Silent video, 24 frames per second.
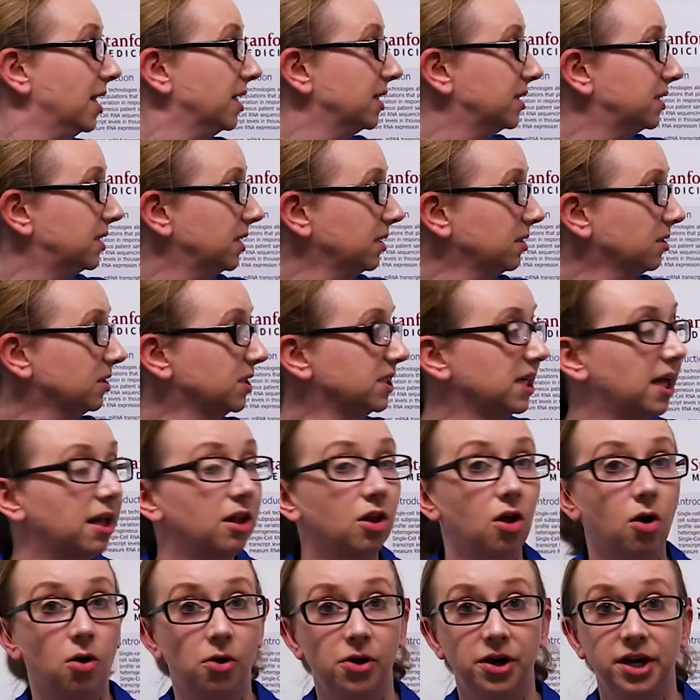
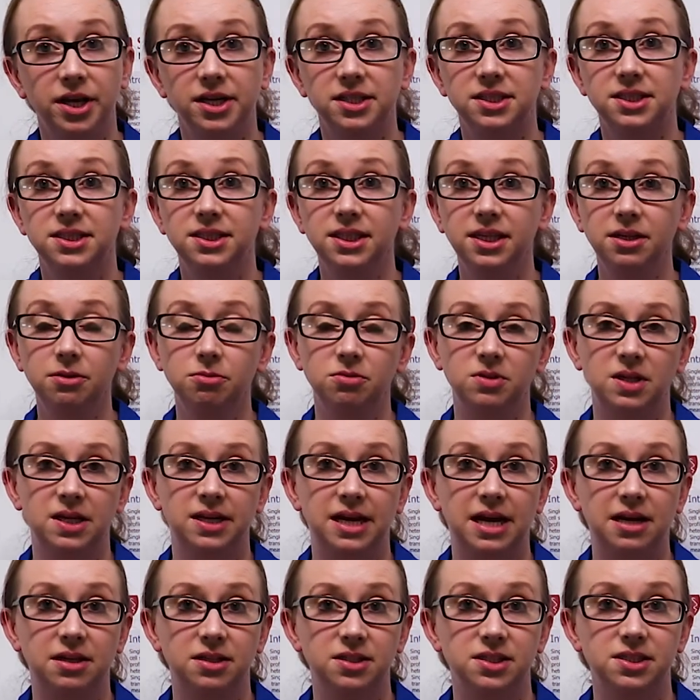Single-cell R N A-Seq
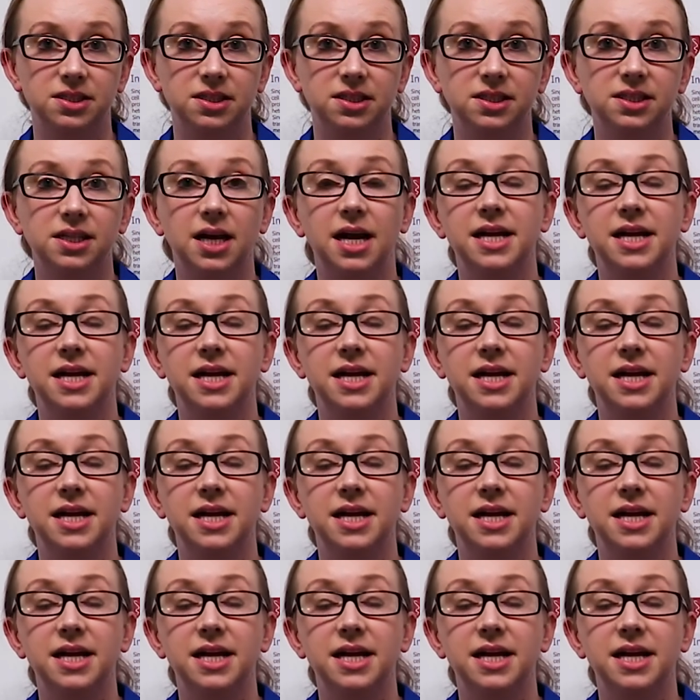analysis